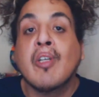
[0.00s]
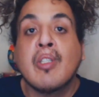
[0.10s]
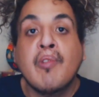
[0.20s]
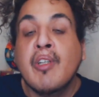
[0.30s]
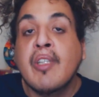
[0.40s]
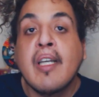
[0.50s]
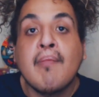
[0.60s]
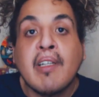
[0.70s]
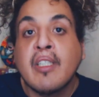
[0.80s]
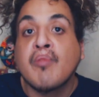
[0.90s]
Also, what do you
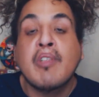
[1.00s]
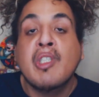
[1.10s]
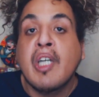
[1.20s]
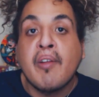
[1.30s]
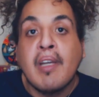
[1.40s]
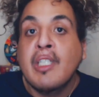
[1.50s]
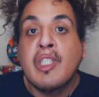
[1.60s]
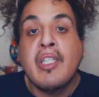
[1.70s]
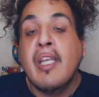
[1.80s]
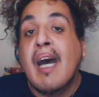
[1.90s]
think about this
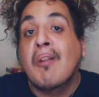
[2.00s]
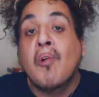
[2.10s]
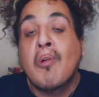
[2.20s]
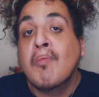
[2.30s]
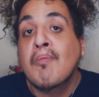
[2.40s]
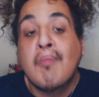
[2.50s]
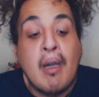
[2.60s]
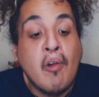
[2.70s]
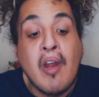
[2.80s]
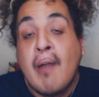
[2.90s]
regeneration? How long,
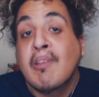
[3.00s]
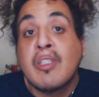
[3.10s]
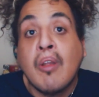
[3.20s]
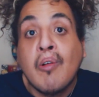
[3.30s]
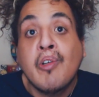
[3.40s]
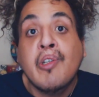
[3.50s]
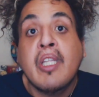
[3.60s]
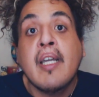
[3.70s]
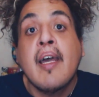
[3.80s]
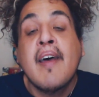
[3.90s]
or how much longer do you
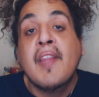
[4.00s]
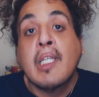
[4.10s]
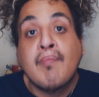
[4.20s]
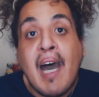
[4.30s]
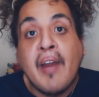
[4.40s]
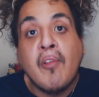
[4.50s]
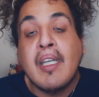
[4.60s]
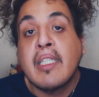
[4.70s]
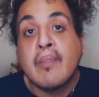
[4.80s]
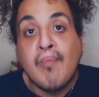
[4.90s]
think this
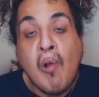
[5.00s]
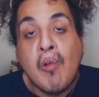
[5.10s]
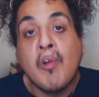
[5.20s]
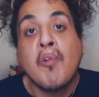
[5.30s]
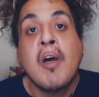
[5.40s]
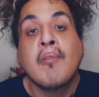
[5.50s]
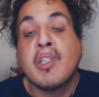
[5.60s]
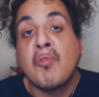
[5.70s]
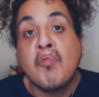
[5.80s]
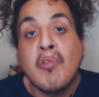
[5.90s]
battle against Boro
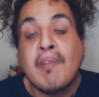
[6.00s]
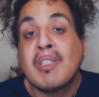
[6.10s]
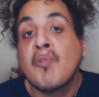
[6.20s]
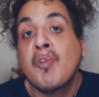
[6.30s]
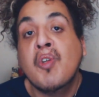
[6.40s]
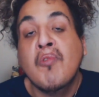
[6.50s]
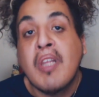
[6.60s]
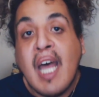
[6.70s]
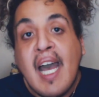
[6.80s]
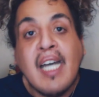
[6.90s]
with the group is going
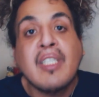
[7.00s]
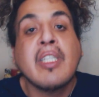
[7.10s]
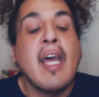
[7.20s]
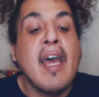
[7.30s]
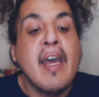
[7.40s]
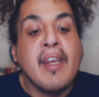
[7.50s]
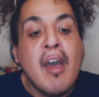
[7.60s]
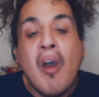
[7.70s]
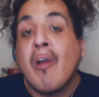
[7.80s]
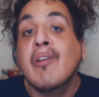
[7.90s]
to last?
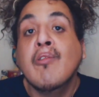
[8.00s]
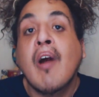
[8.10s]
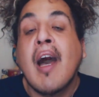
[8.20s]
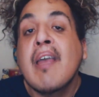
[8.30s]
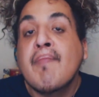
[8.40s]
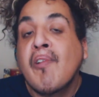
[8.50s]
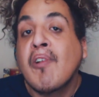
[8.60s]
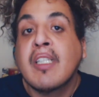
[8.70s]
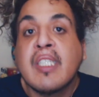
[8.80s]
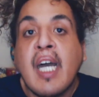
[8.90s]
And are you hyped
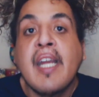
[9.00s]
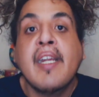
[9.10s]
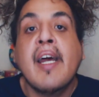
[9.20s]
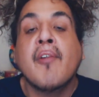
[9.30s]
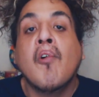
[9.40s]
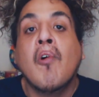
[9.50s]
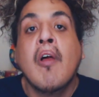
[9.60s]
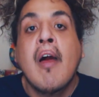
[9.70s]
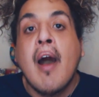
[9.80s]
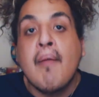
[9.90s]
or excited at
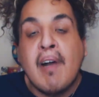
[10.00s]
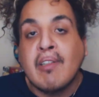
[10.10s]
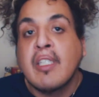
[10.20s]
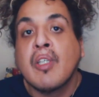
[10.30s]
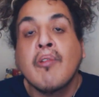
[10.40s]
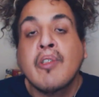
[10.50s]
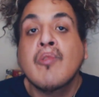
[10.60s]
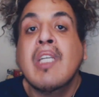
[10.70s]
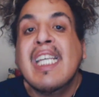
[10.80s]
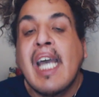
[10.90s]
all about this
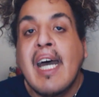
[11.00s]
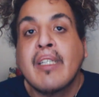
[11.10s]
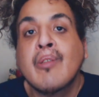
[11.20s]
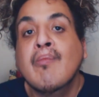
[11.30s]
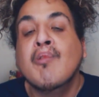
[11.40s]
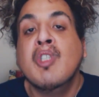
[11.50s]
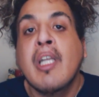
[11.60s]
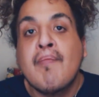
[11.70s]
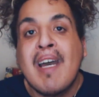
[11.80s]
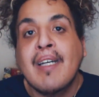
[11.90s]
Hozuki Castle
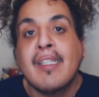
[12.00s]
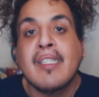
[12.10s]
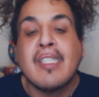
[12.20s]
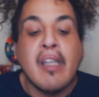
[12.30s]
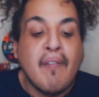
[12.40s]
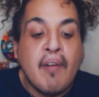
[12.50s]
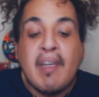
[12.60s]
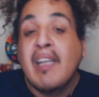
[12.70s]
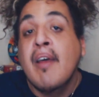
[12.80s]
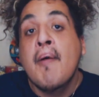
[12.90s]
Mugina Bandit stuff? I
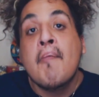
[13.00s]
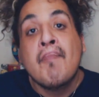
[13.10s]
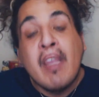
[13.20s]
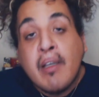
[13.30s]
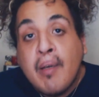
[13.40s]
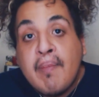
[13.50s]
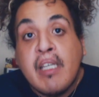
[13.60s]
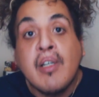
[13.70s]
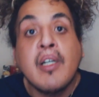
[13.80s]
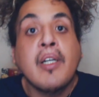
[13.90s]
mean, it could
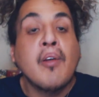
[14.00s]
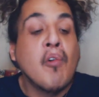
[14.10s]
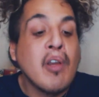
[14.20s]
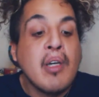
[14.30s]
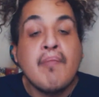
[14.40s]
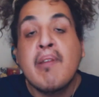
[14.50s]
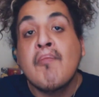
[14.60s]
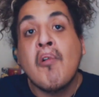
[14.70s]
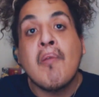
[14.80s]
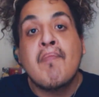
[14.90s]
be good, or it could be
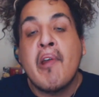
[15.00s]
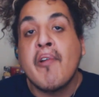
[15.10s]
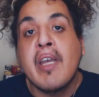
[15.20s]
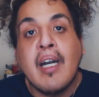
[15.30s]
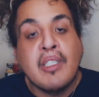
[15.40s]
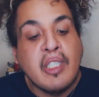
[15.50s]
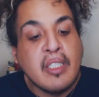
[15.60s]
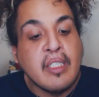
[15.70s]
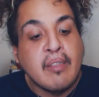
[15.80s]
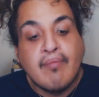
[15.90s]
more of Period
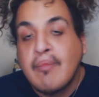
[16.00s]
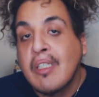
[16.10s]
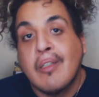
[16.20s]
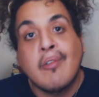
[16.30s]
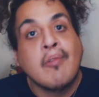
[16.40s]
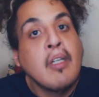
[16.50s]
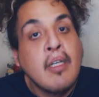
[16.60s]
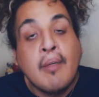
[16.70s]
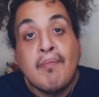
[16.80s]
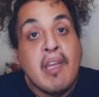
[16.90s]
just, you know,
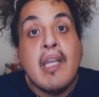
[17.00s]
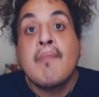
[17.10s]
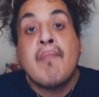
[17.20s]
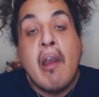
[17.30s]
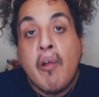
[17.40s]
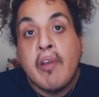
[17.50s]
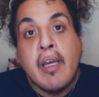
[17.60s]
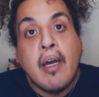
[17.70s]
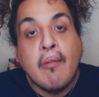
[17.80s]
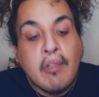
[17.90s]
being
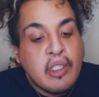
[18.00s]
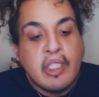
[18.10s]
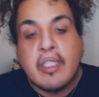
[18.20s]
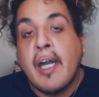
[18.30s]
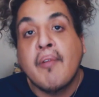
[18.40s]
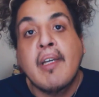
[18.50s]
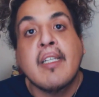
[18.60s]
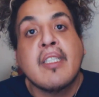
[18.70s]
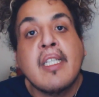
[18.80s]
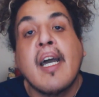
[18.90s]
period. We just gotta
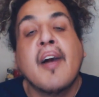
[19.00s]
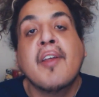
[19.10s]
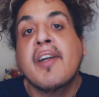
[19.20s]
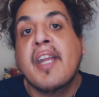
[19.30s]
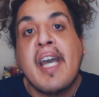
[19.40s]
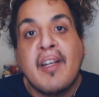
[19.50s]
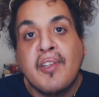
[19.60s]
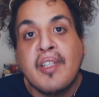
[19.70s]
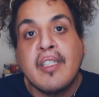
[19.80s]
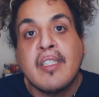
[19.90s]
wait and see how they're gonna
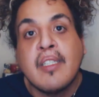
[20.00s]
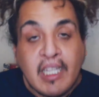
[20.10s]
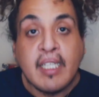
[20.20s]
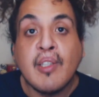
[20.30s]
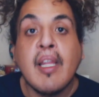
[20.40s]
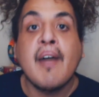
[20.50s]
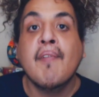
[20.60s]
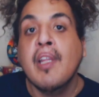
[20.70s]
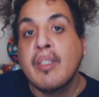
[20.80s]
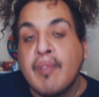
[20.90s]
handle this. But that's all I
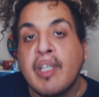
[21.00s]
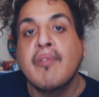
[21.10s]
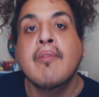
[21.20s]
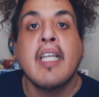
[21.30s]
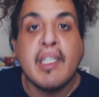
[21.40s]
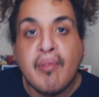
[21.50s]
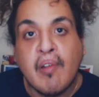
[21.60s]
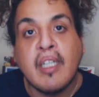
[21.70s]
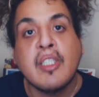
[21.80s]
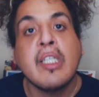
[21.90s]
have for this one though. Thanks for
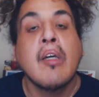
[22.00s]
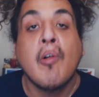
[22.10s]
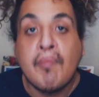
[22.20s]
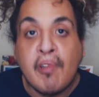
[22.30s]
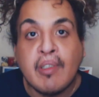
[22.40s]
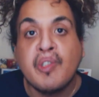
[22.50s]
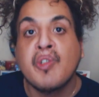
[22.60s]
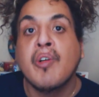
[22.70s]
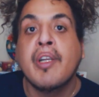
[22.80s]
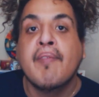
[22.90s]
watching. Hope you
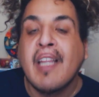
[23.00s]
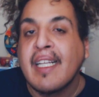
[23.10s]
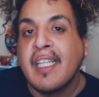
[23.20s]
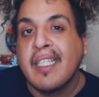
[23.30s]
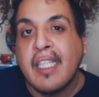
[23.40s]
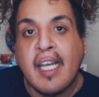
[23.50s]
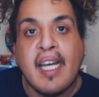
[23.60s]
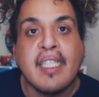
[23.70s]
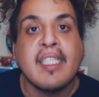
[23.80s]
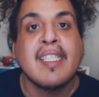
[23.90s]
enjoyed. If you liked anything I
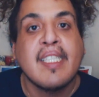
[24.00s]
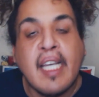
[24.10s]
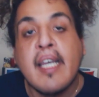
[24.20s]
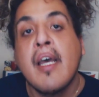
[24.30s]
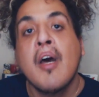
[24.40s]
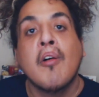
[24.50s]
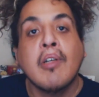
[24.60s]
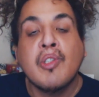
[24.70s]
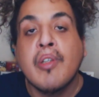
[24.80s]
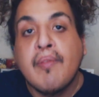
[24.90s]
had to say
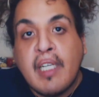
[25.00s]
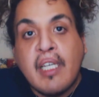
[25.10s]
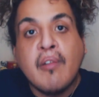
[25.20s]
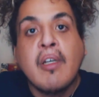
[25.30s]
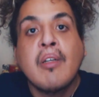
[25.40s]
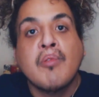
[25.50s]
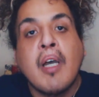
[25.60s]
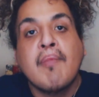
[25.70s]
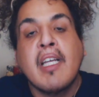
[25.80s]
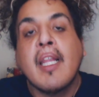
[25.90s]
or enjoyed the video,
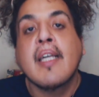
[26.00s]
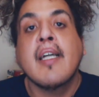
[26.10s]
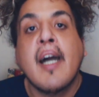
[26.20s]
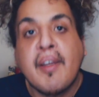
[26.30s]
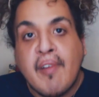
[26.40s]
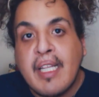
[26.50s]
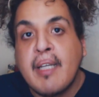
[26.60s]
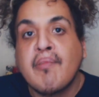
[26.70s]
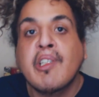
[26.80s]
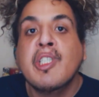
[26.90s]
drop me a like. I'd
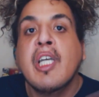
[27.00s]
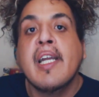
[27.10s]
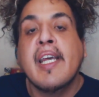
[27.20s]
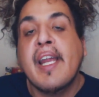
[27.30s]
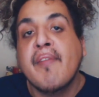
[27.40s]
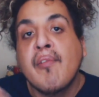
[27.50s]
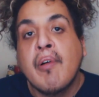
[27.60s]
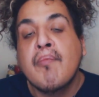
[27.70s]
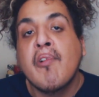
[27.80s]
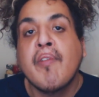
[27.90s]
greatly appreciate it. And if you
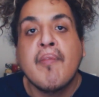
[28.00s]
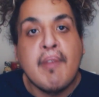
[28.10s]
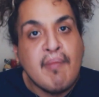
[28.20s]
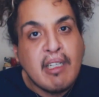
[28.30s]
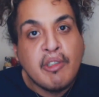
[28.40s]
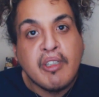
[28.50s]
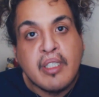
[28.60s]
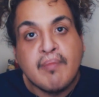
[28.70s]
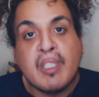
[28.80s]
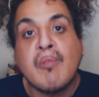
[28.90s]
want more from me, make sure to
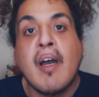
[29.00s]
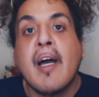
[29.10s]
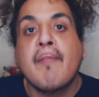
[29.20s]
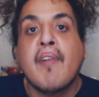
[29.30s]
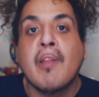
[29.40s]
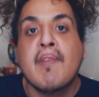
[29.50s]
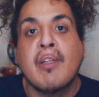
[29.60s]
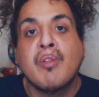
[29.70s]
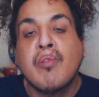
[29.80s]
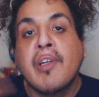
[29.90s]
subscribe. Follow me
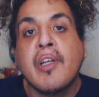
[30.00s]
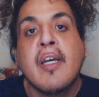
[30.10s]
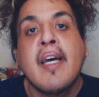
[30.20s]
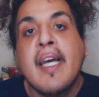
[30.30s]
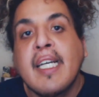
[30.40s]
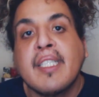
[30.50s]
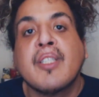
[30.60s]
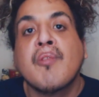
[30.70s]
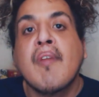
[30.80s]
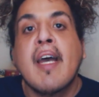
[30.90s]
on Twitter,
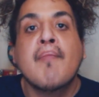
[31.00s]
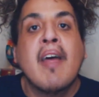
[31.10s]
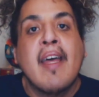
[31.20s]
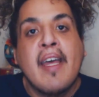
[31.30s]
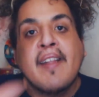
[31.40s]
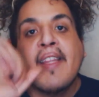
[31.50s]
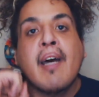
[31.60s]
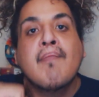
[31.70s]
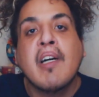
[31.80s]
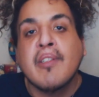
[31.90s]
Instagram. Hit
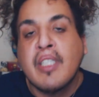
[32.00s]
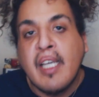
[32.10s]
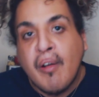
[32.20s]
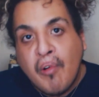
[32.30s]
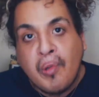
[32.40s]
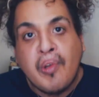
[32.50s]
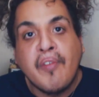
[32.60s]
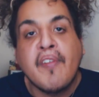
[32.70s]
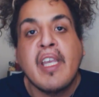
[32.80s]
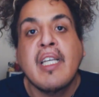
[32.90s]
that bell to get all
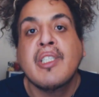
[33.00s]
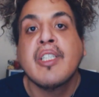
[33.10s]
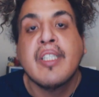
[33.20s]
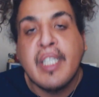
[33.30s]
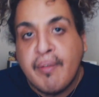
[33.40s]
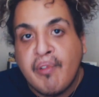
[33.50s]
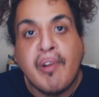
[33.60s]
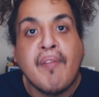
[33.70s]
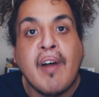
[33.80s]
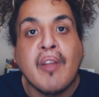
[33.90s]
notifications. And if you
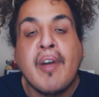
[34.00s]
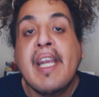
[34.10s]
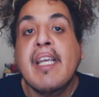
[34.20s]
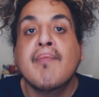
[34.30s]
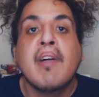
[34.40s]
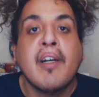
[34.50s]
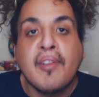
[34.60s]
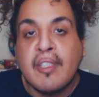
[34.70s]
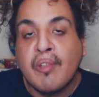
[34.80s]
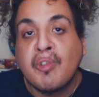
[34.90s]
want to follow any of my
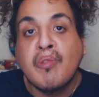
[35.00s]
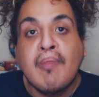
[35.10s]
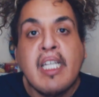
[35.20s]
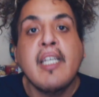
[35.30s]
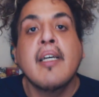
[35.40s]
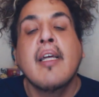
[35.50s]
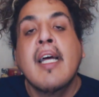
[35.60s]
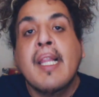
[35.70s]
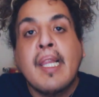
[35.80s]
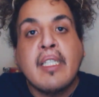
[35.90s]
other social media,
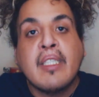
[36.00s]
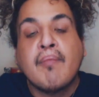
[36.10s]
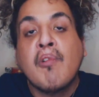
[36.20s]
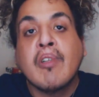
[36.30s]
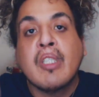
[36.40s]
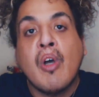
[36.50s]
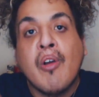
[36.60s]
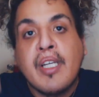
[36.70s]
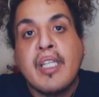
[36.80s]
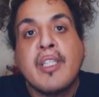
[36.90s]
links of course
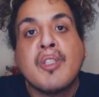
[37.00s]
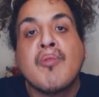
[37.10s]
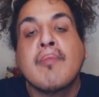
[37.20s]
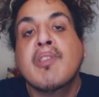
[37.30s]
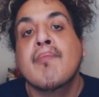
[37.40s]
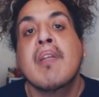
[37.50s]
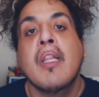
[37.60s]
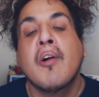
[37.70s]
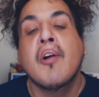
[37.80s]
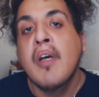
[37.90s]
are in the description
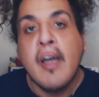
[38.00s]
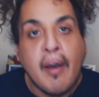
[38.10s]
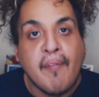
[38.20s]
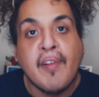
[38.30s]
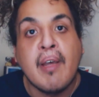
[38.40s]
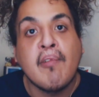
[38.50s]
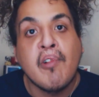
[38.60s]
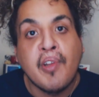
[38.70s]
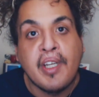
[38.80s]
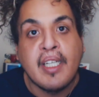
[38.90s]
below. I'm
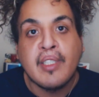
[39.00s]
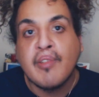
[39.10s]
ForneverWorld. And